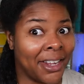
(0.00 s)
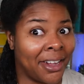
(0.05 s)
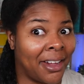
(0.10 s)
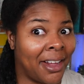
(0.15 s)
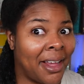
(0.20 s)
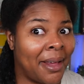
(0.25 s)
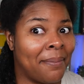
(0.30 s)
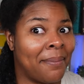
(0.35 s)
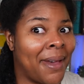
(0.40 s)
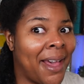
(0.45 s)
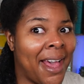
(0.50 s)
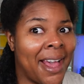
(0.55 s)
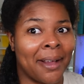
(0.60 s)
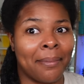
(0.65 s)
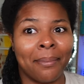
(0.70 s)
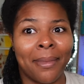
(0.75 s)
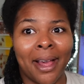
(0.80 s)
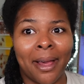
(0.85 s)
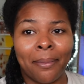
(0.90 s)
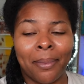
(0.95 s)
y'all, I'm back.
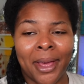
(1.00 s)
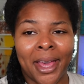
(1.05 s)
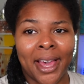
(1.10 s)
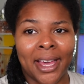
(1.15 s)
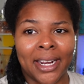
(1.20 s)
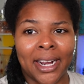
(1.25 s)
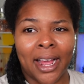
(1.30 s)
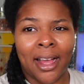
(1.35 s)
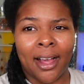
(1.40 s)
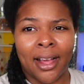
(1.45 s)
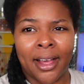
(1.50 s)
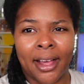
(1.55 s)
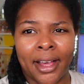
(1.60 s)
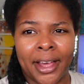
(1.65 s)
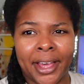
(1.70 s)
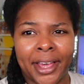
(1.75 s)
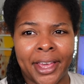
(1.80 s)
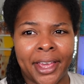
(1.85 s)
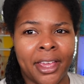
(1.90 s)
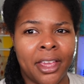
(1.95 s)
My bad,
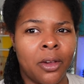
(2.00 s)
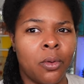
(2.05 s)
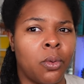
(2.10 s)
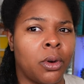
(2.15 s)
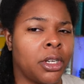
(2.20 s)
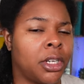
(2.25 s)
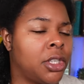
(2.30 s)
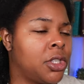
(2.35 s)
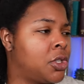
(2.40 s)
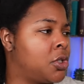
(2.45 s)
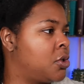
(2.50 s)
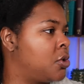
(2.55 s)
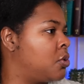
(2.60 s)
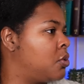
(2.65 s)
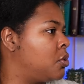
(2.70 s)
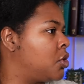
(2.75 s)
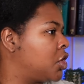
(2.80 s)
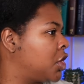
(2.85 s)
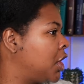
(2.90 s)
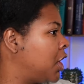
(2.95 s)
I wanted
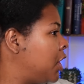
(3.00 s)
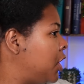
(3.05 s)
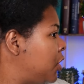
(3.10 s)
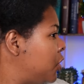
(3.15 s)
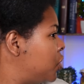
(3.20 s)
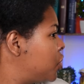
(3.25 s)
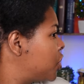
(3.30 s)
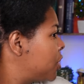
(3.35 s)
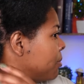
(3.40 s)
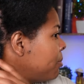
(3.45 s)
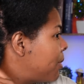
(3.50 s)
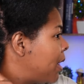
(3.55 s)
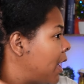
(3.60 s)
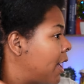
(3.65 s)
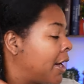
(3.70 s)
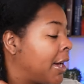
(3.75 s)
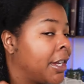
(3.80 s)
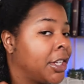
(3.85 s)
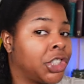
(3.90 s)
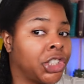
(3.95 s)
to change
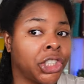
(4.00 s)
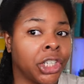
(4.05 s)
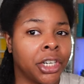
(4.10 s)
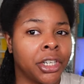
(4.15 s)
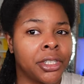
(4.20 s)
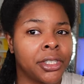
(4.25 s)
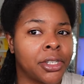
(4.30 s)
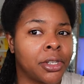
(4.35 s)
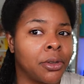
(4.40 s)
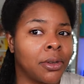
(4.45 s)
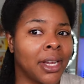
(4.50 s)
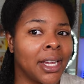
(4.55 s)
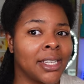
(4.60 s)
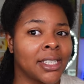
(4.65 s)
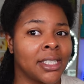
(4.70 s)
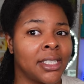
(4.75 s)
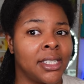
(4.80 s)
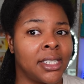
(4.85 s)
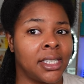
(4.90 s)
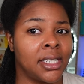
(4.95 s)
my shirt so you guys
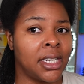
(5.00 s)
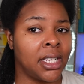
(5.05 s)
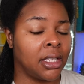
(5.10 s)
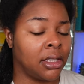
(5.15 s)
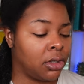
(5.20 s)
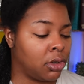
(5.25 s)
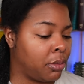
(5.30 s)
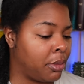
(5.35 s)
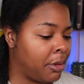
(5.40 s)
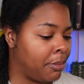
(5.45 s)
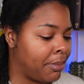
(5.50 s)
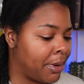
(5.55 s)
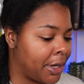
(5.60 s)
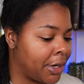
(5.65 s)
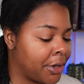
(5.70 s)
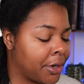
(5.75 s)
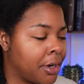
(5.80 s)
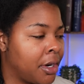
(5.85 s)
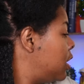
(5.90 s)
can see a little bit better.